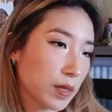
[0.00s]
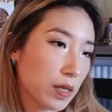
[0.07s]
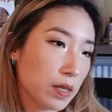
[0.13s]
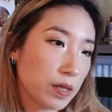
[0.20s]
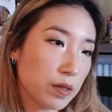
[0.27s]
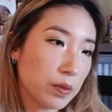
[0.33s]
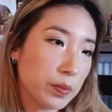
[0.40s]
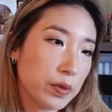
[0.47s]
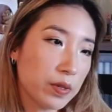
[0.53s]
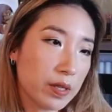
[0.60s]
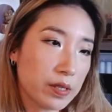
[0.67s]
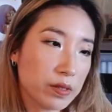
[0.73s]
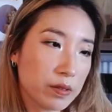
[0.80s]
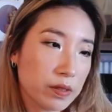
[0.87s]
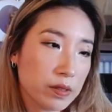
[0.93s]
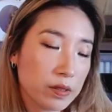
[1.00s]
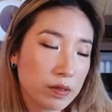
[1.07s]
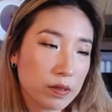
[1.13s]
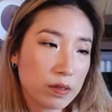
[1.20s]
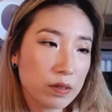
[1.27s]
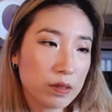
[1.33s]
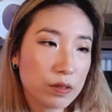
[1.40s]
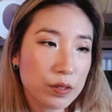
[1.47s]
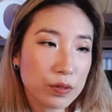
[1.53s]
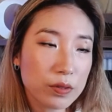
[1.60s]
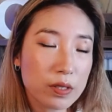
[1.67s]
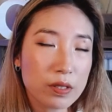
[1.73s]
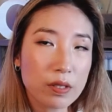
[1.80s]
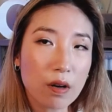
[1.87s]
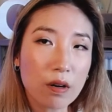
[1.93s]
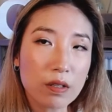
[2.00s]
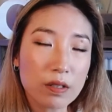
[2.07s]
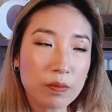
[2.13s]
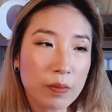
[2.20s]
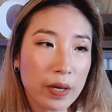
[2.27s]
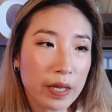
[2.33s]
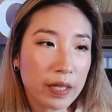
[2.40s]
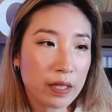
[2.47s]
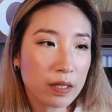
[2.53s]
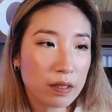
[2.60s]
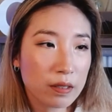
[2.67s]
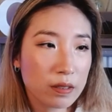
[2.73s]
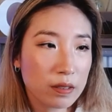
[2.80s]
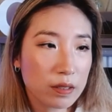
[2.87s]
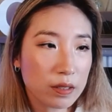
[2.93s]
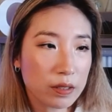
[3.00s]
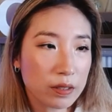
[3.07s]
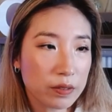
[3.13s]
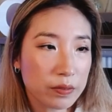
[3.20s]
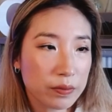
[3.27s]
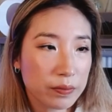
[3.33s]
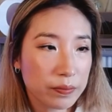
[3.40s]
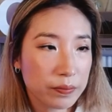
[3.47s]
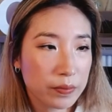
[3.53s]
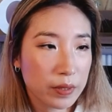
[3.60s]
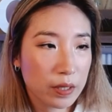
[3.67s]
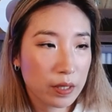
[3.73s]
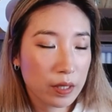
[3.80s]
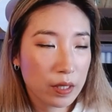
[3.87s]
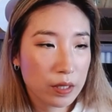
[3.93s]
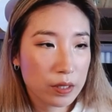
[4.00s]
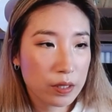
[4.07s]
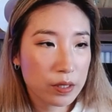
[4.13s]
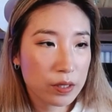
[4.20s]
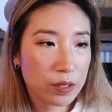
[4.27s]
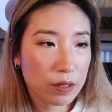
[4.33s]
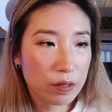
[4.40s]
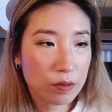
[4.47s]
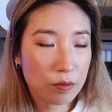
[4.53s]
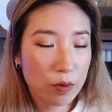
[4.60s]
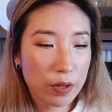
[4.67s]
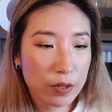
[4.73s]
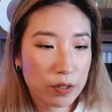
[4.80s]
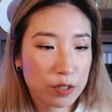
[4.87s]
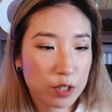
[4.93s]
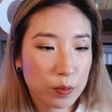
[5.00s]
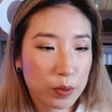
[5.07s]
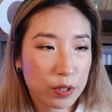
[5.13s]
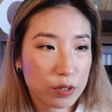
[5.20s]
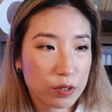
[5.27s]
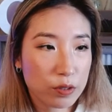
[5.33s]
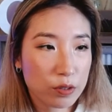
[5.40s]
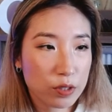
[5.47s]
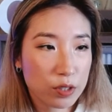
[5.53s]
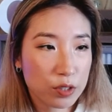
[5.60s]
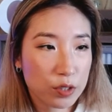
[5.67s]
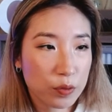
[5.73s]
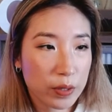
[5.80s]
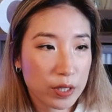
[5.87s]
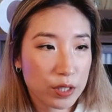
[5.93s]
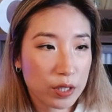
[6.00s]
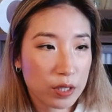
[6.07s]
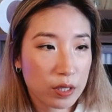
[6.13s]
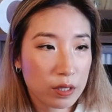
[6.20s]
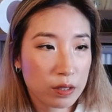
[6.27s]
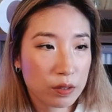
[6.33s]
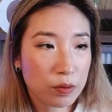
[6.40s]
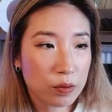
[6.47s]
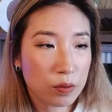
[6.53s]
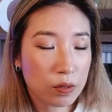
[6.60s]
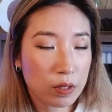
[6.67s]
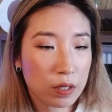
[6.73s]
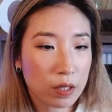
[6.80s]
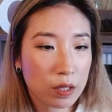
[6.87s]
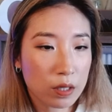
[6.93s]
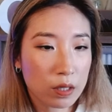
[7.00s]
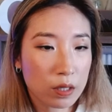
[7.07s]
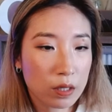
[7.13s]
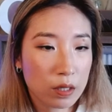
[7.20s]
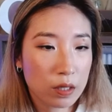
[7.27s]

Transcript: I hope you guys aren't too disheartened by, you know, just whether it's your personal situation or